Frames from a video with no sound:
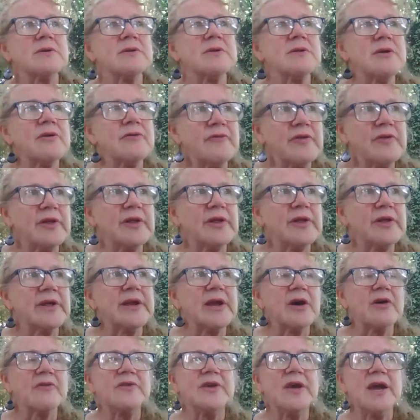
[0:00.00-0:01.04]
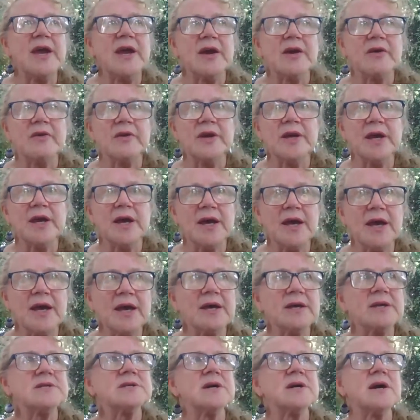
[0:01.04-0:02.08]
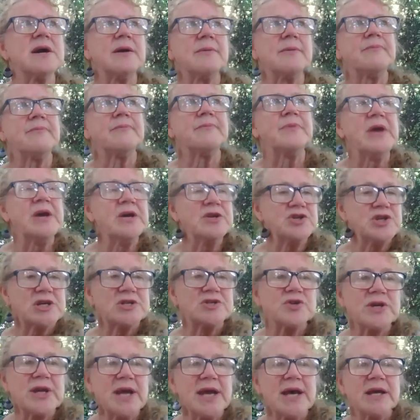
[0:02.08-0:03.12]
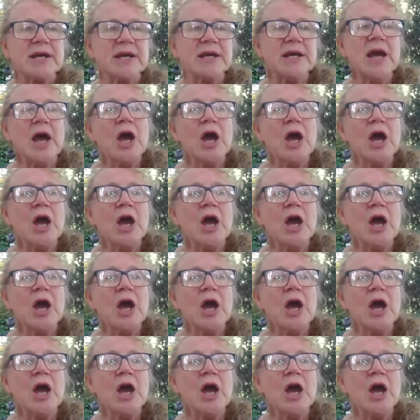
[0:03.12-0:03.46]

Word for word: the Philadelphia area and um, Chester County